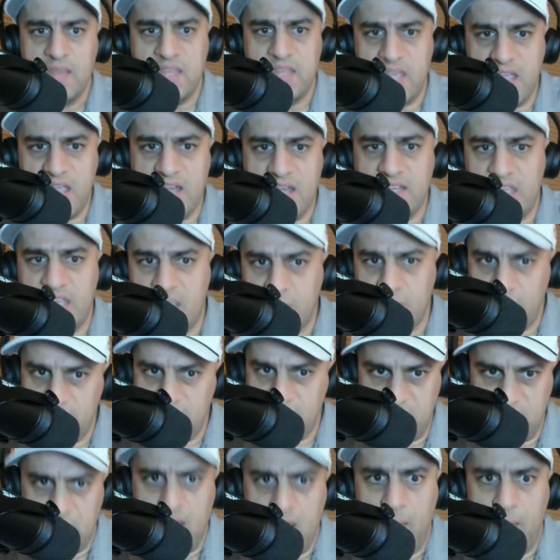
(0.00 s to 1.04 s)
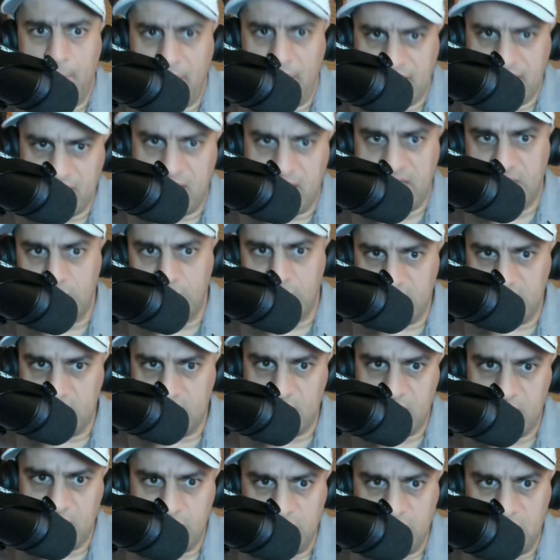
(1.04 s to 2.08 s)
The end game being Mike Tyson being the
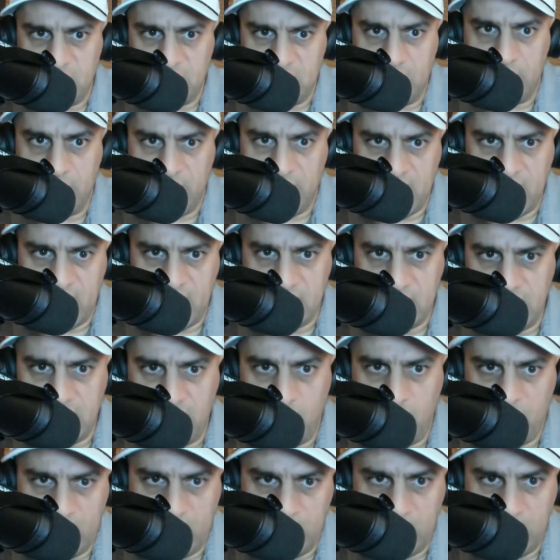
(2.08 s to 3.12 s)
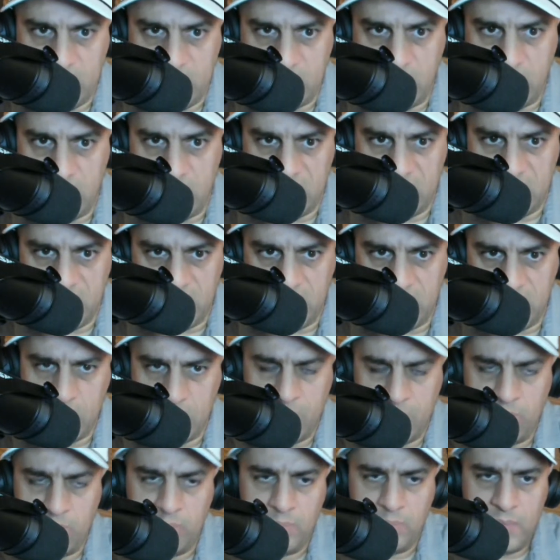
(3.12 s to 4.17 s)
undisputed champ at 87 when he beat Tony
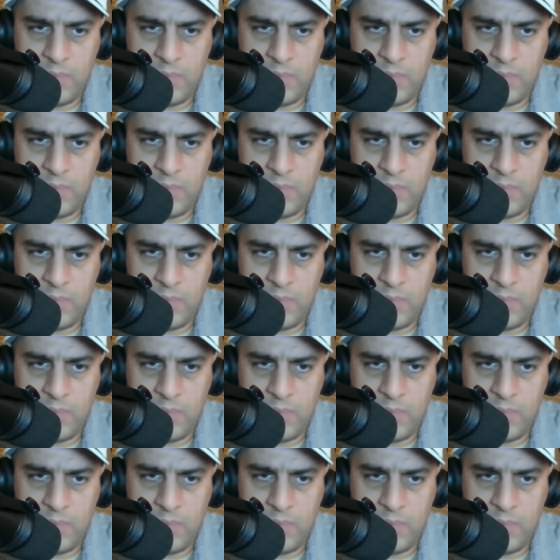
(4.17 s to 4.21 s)
Tucker.